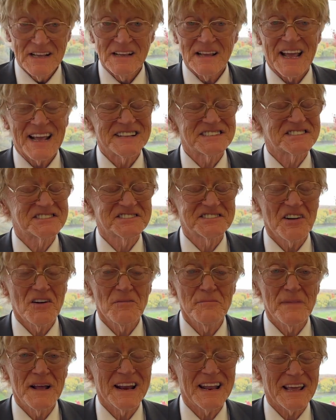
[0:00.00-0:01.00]
and so
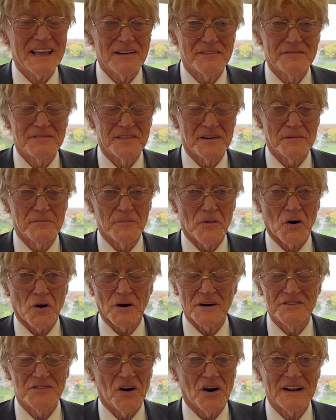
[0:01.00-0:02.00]
many of them
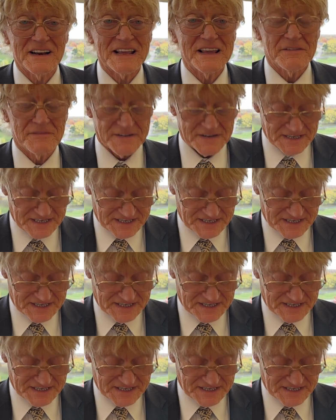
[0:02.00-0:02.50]
are not even